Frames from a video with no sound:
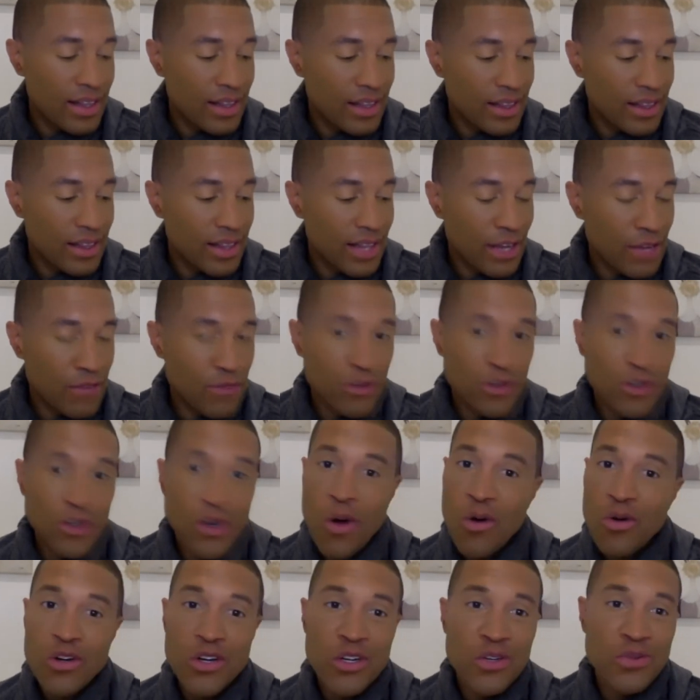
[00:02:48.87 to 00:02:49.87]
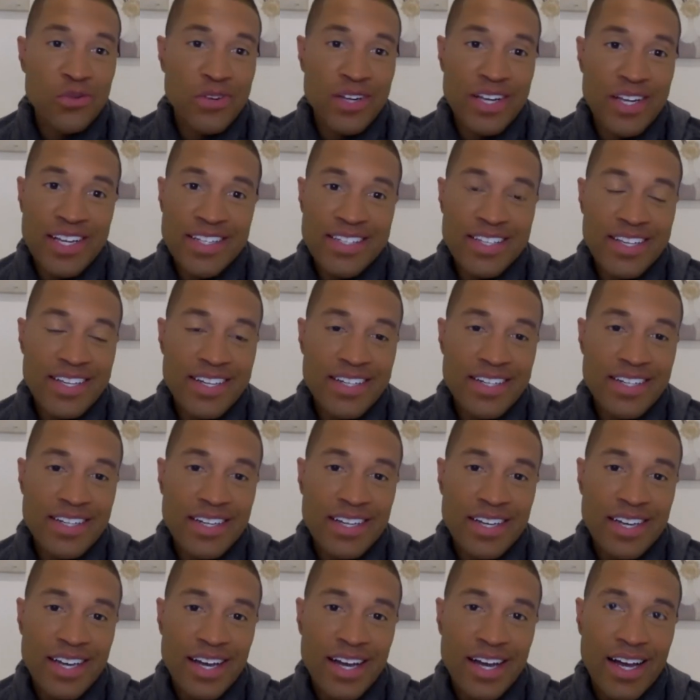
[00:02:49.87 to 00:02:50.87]
like for no good reason,
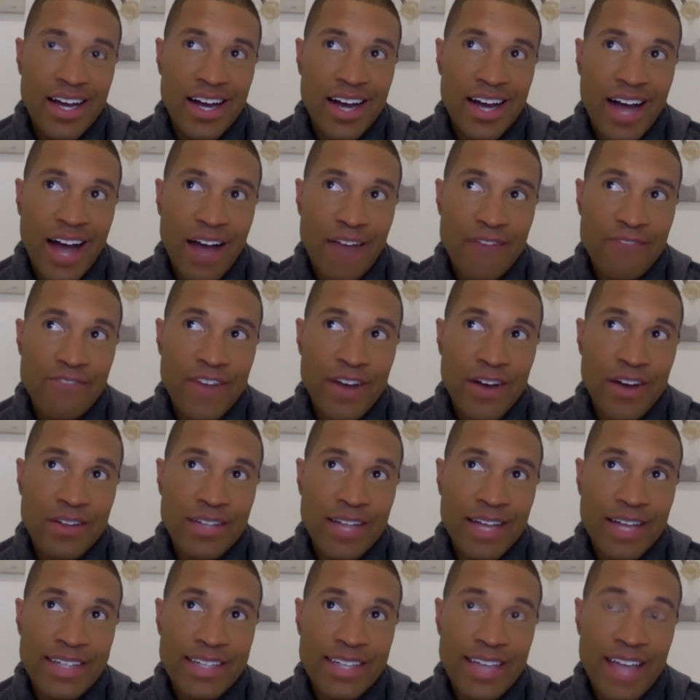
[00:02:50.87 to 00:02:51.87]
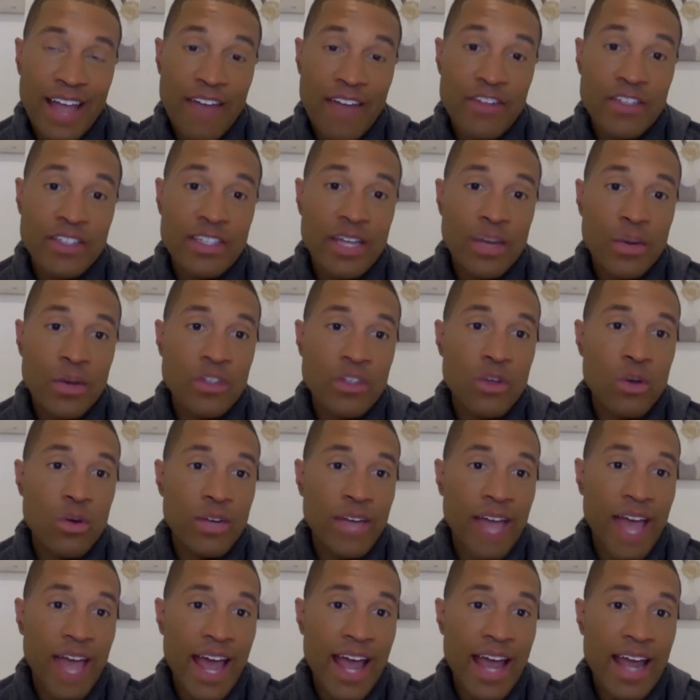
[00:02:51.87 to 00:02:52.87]
I felt like everything was
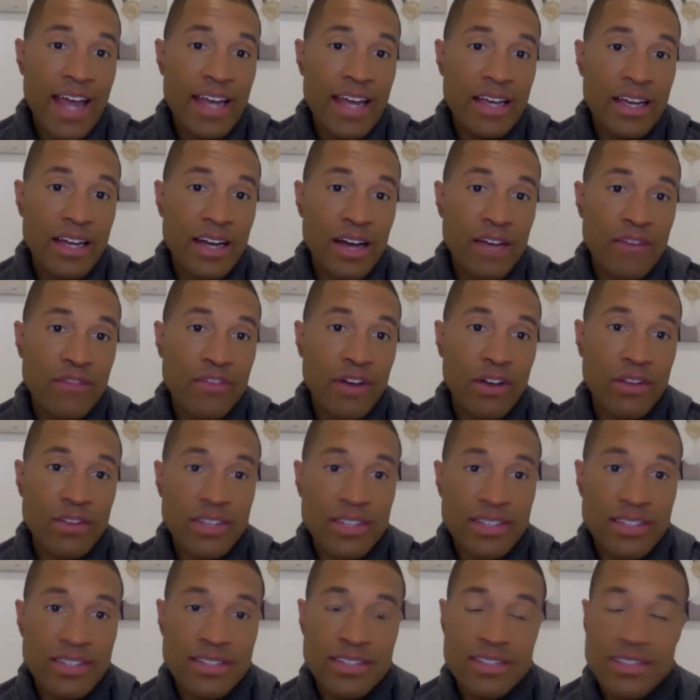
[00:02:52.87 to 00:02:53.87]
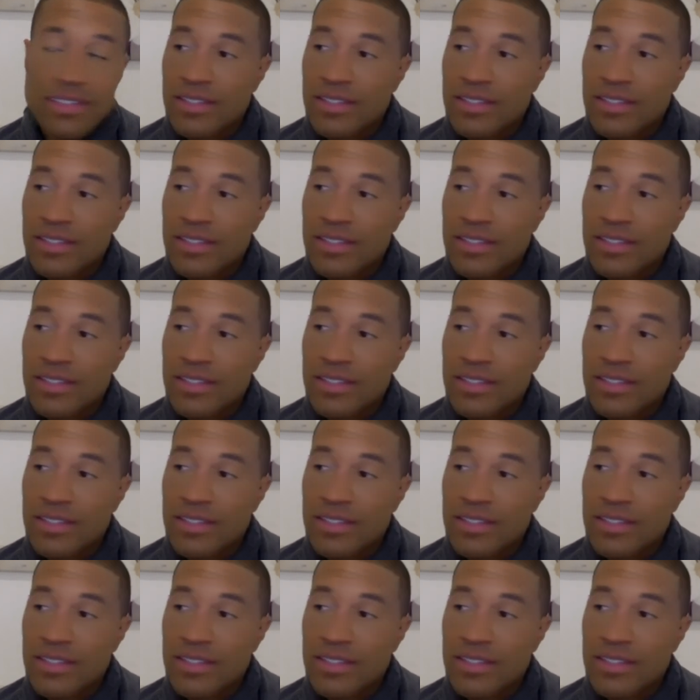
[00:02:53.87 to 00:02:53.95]
okay. I felt this